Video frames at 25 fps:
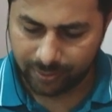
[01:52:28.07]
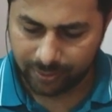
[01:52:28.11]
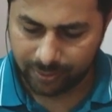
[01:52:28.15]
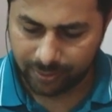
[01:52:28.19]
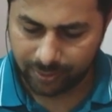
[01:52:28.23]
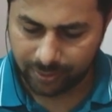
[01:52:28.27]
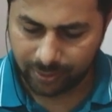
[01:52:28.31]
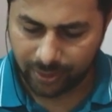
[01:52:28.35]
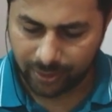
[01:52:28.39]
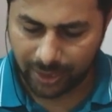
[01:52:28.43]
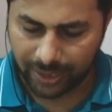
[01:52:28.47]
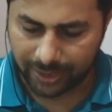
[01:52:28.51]

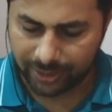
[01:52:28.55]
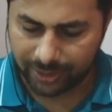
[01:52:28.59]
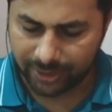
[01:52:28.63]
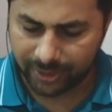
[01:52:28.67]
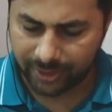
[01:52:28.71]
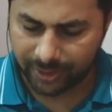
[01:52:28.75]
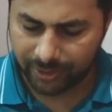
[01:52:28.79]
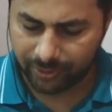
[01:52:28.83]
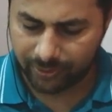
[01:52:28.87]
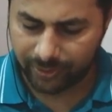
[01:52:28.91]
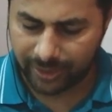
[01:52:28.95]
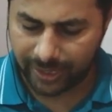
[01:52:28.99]
The
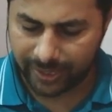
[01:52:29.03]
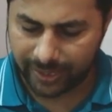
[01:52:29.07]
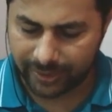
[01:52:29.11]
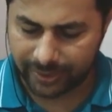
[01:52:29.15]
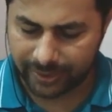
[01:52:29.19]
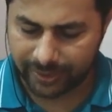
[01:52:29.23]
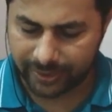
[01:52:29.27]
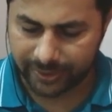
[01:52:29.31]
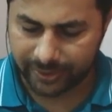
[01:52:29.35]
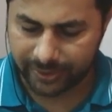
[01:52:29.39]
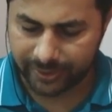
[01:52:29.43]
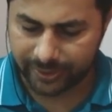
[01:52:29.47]
answer to that
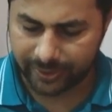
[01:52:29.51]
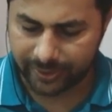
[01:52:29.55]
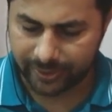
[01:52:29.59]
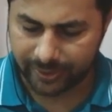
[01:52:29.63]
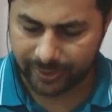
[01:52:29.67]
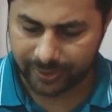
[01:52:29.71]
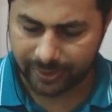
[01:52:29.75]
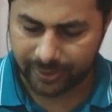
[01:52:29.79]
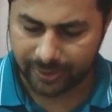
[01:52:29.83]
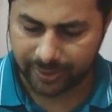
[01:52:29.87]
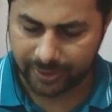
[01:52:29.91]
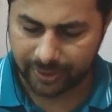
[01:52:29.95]
is,
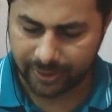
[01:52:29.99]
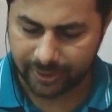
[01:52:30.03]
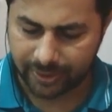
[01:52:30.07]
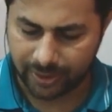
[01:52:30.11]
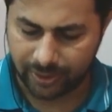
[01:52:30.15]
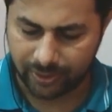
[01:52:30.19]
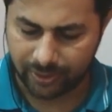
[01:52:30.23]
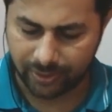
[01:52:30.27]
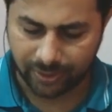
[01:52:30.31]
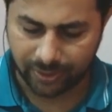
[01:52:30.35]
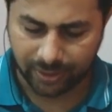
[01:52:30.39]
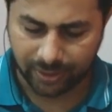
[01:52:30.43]
now